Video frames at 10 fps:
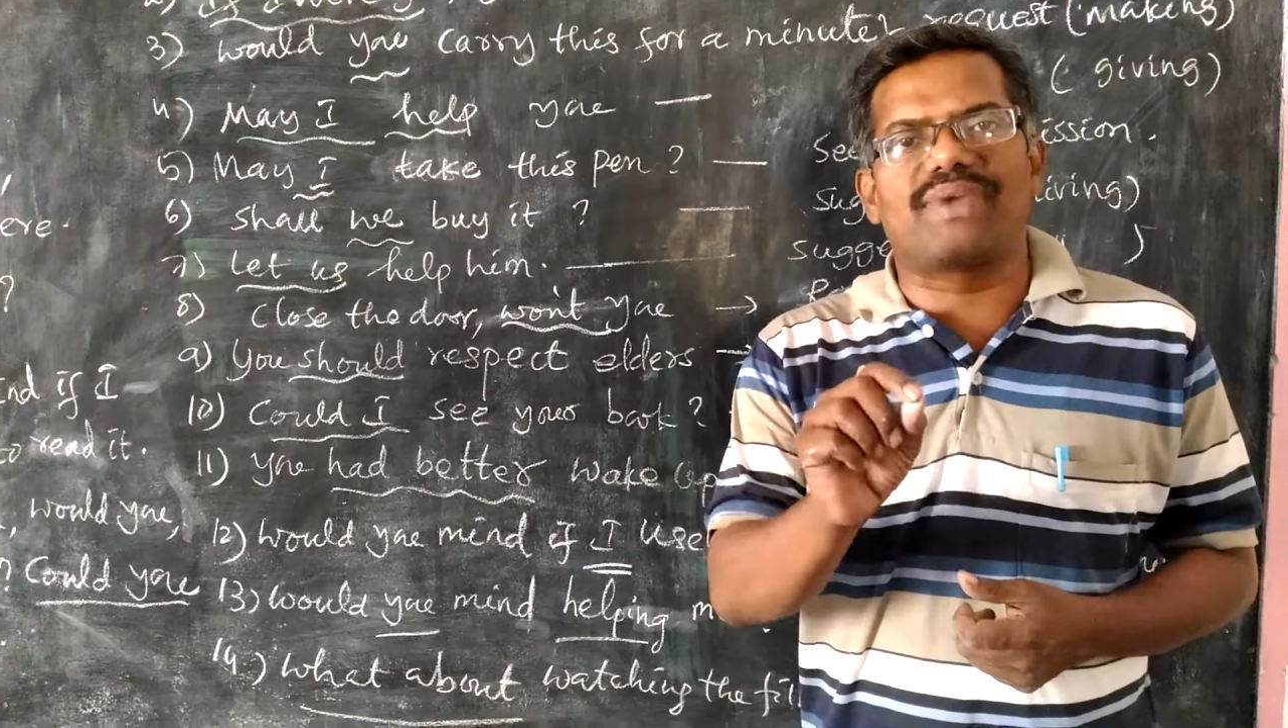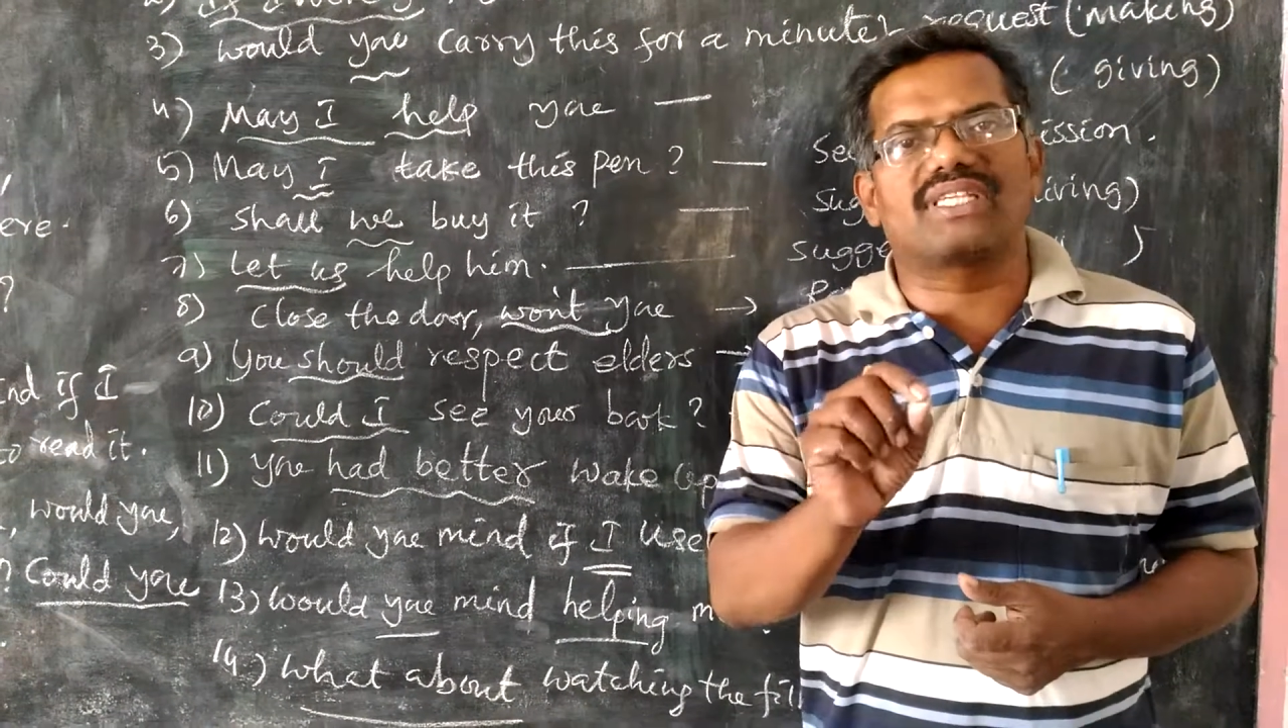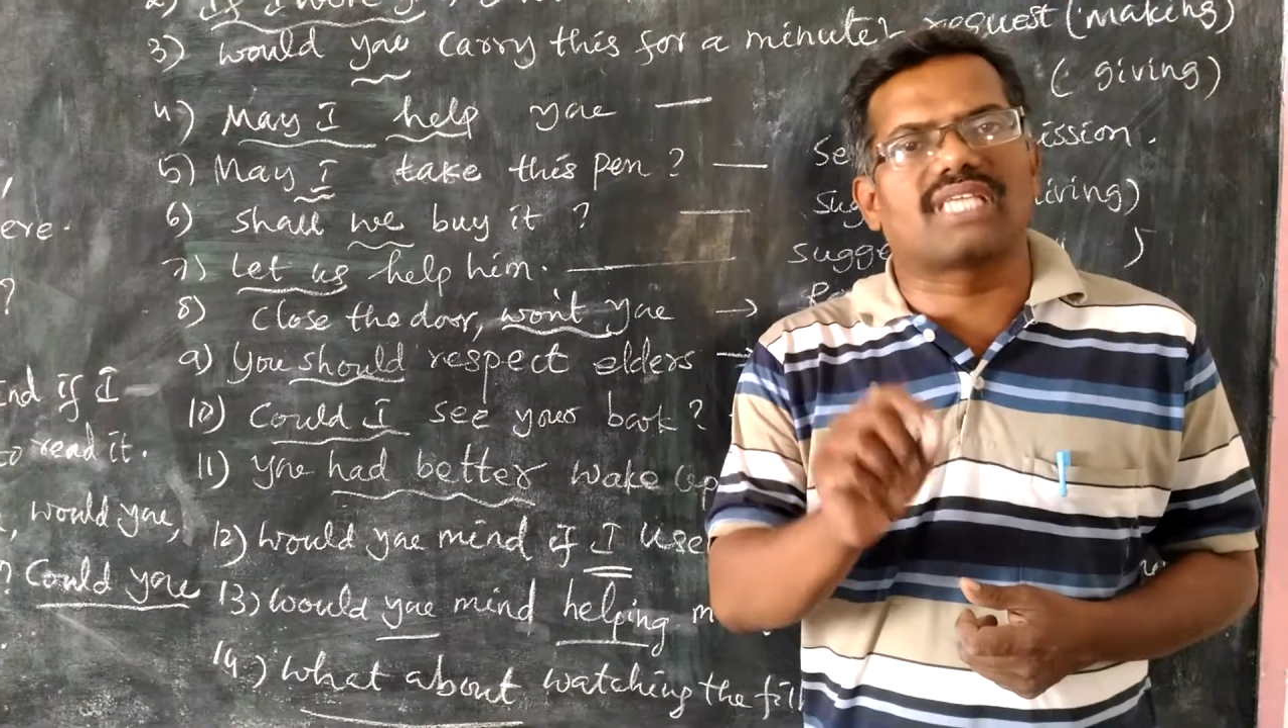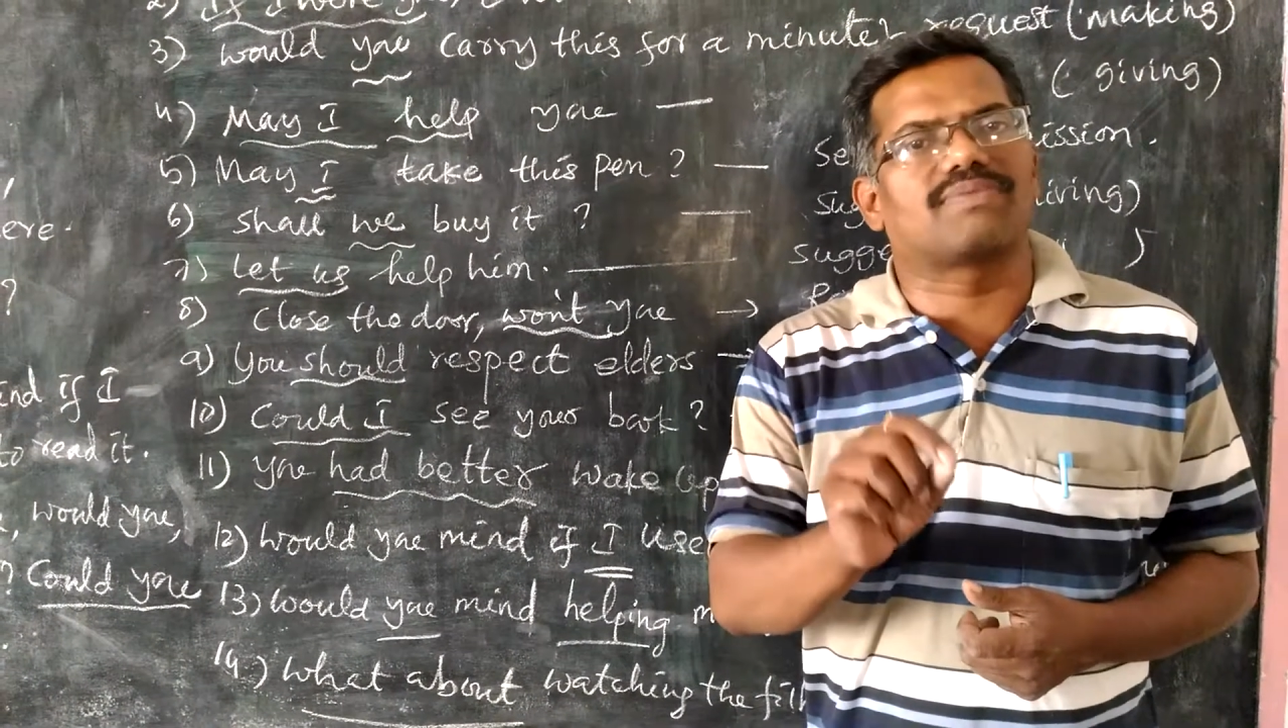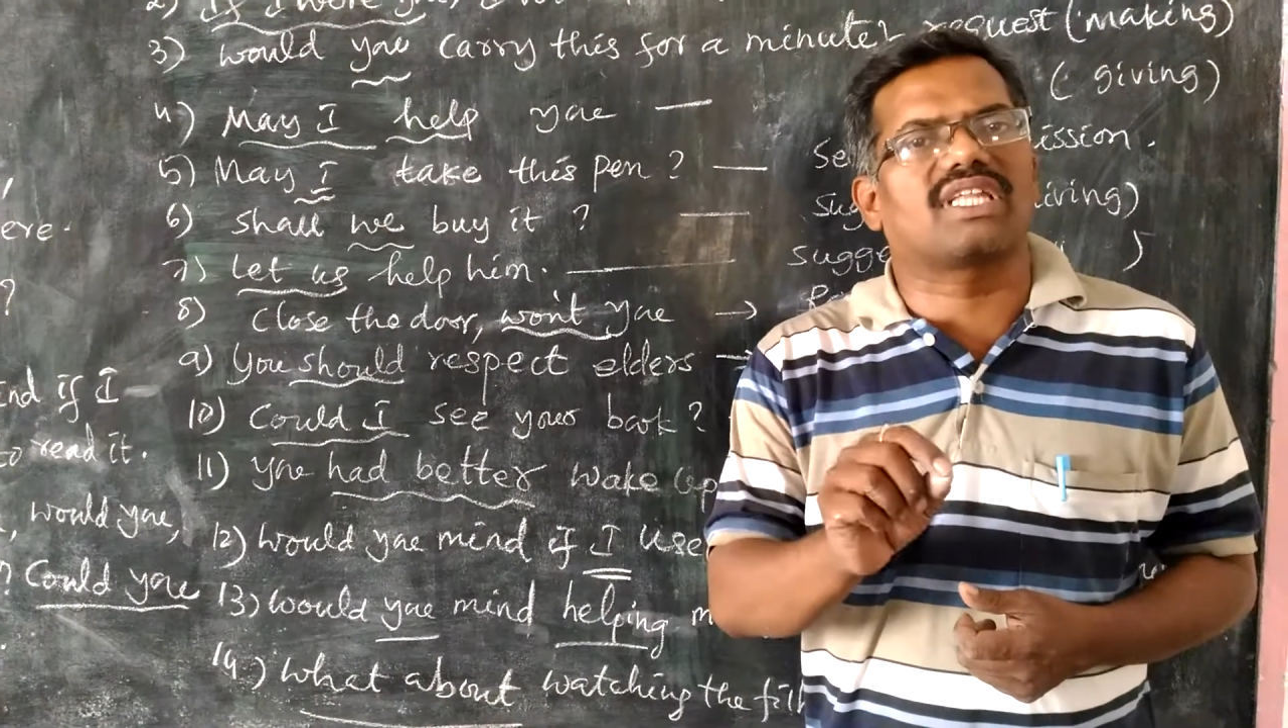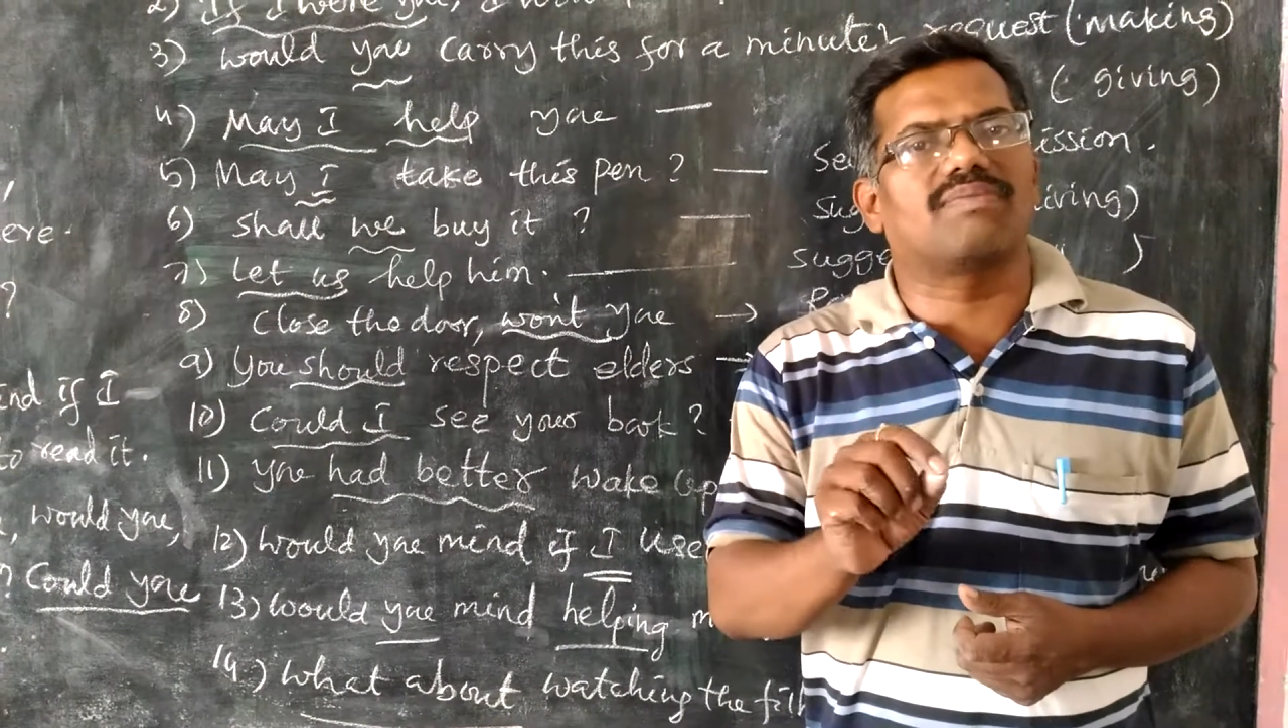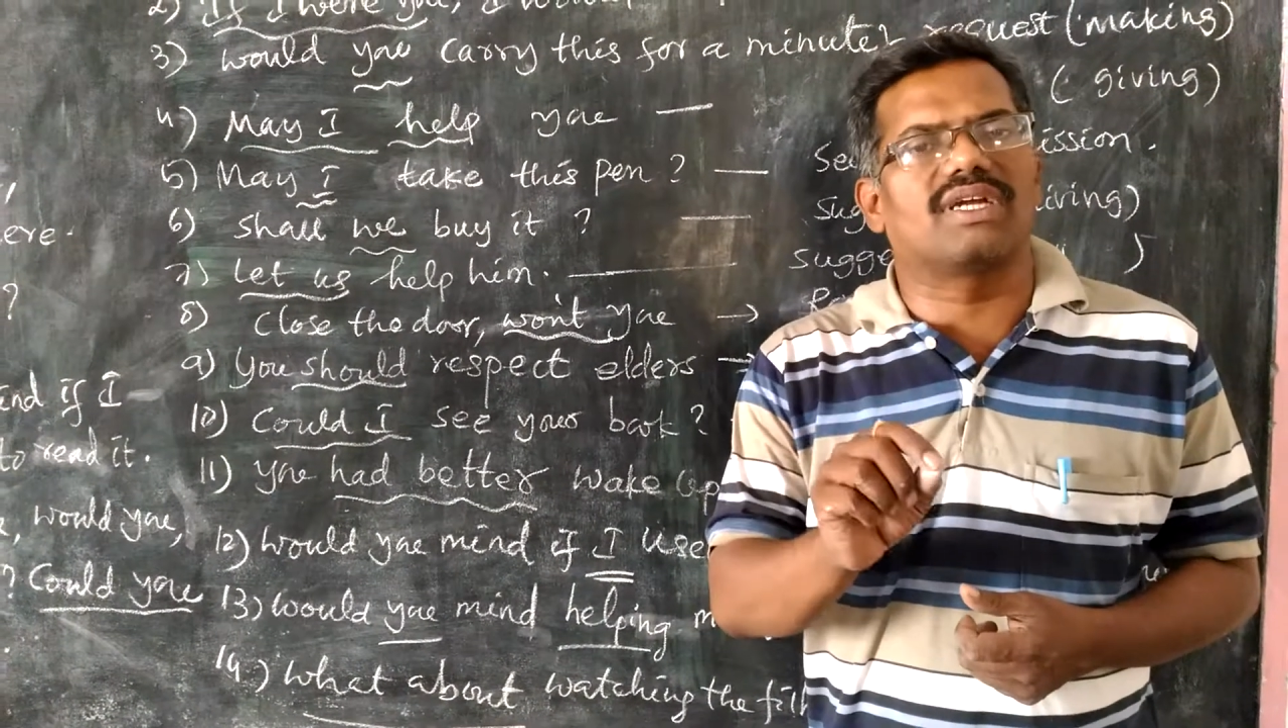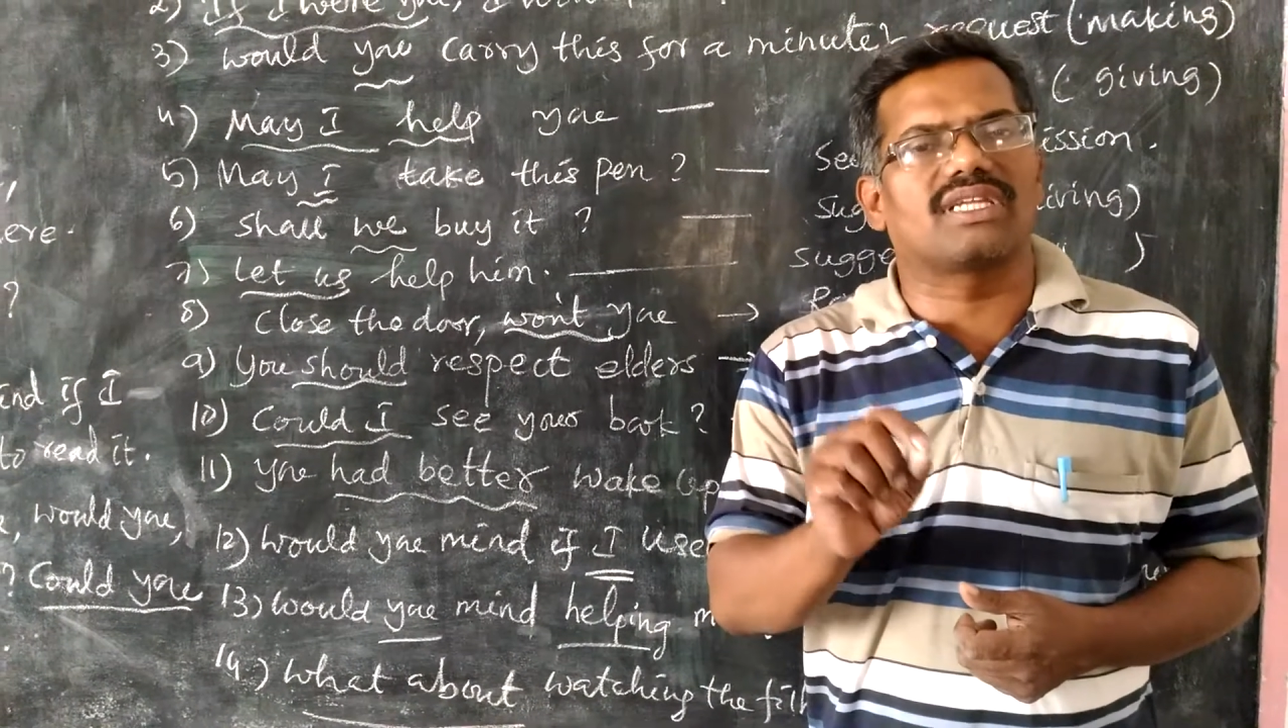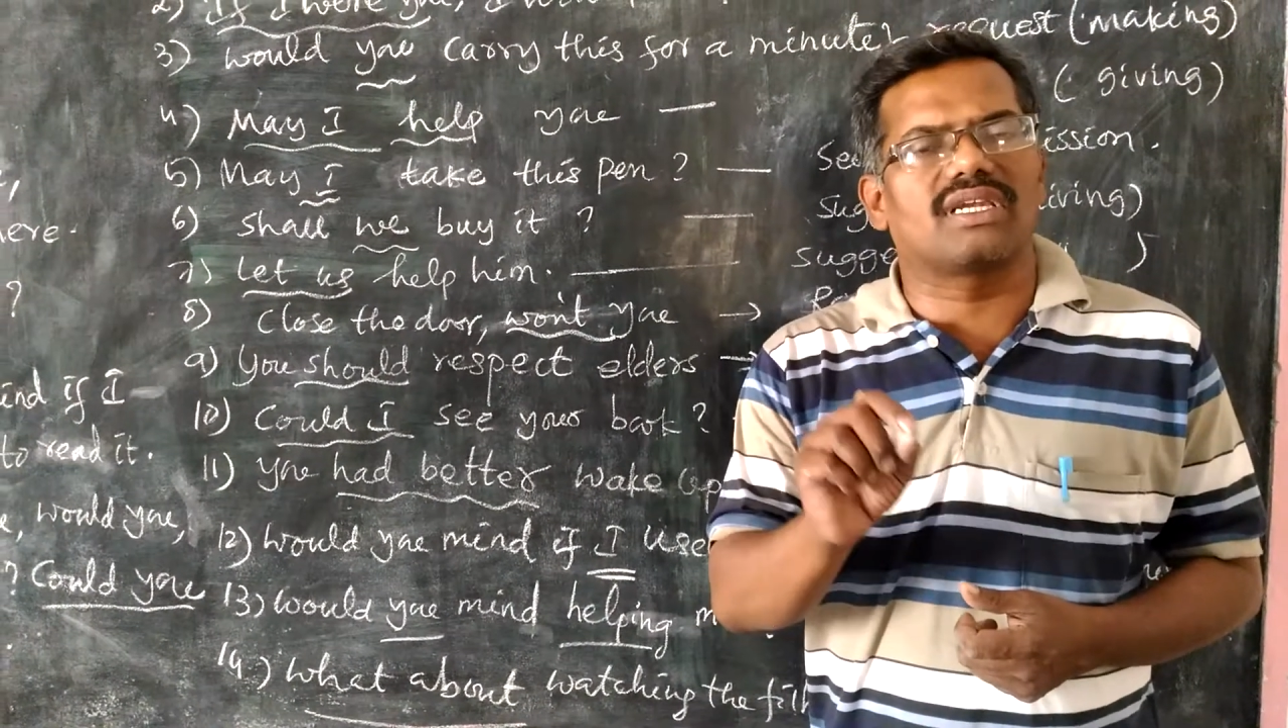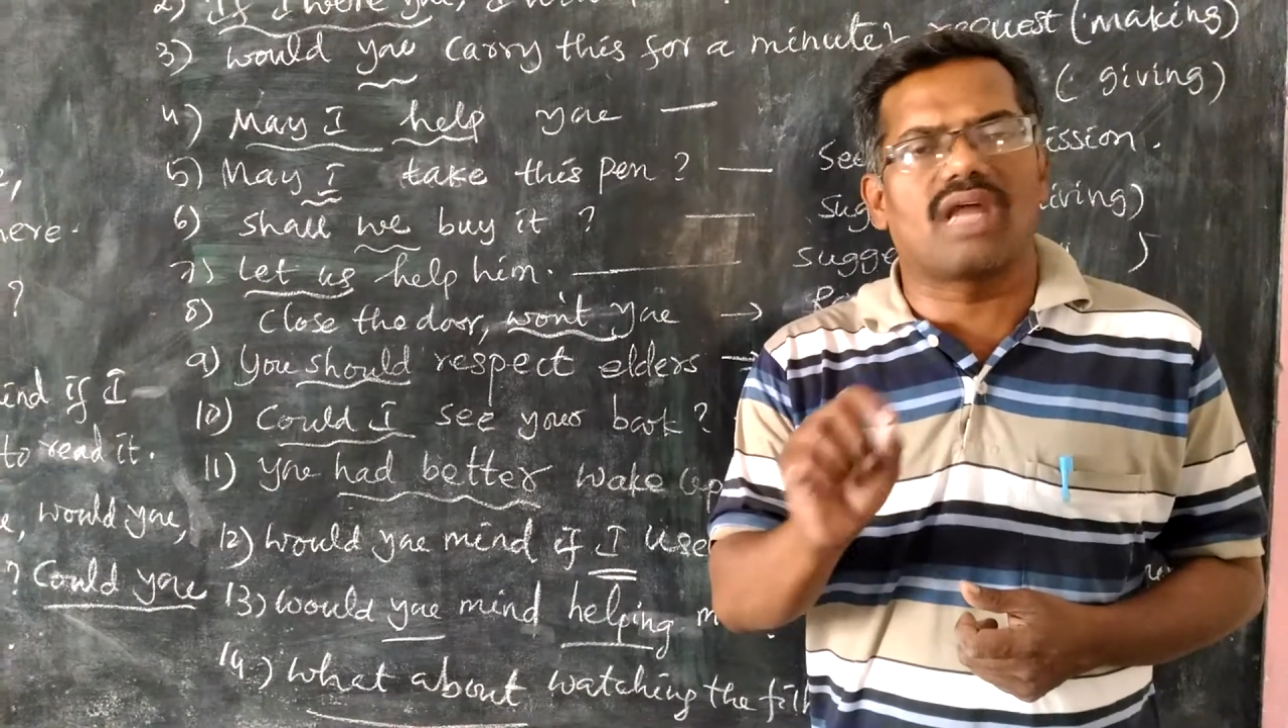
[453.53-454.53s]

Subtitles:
subscribe button